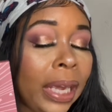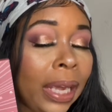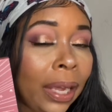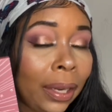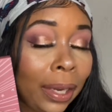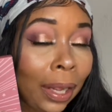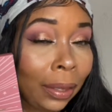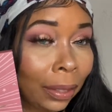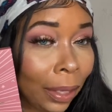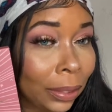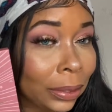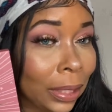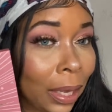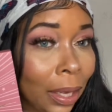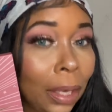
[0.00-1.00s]
And at
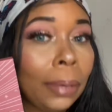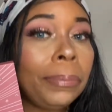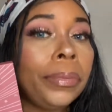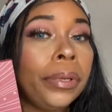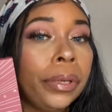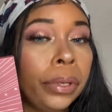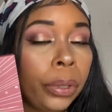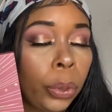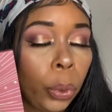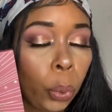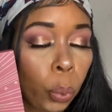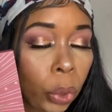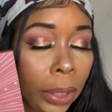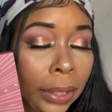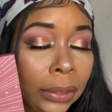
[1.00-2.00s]
that time,
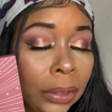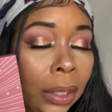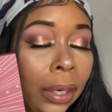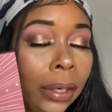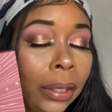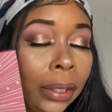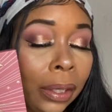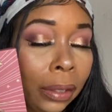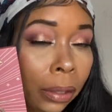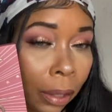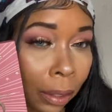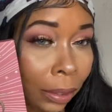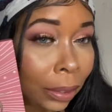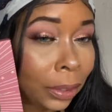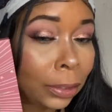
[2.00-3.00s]
when I started getting
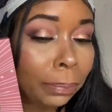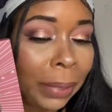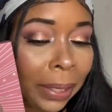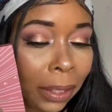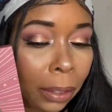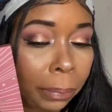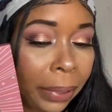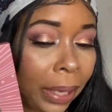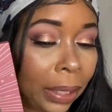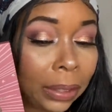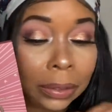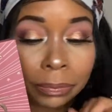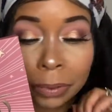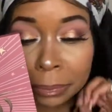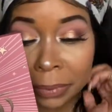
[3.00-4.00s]
all these makeup
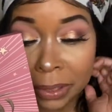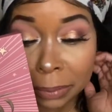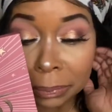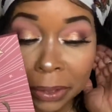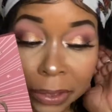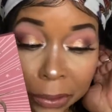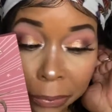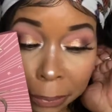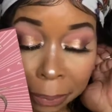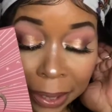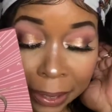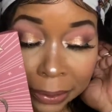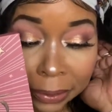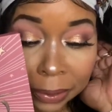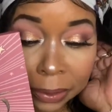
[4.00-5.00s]
palettes from these mystery
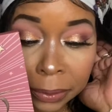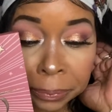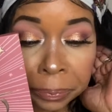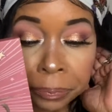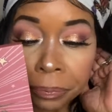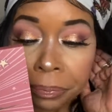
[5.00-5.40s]
boxes,